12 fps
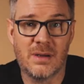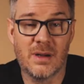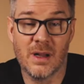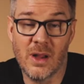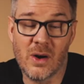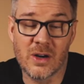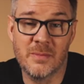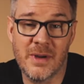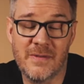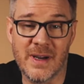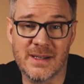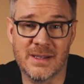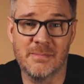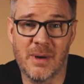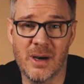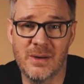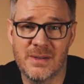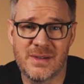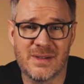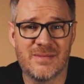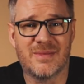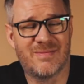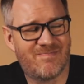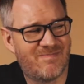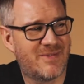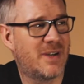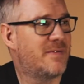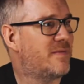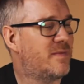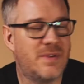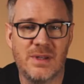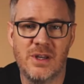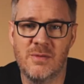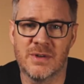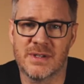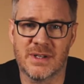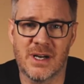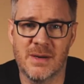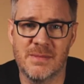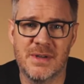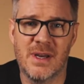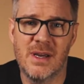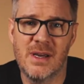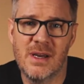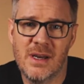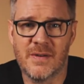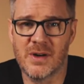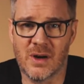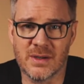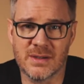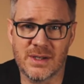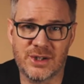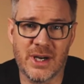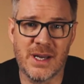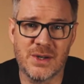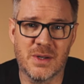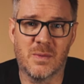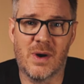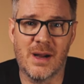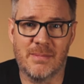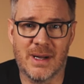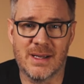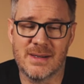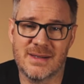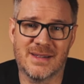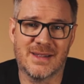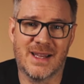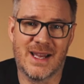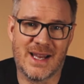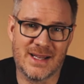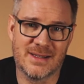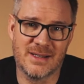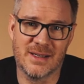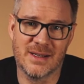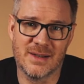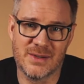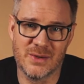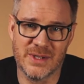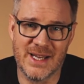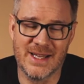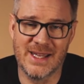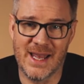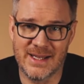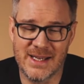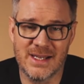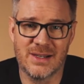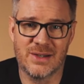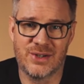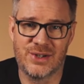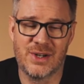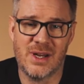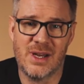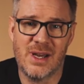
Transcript: A lot can be fixed in post. I've numerous times forgotten to change the white balance and had to sort it in the edit. Shh.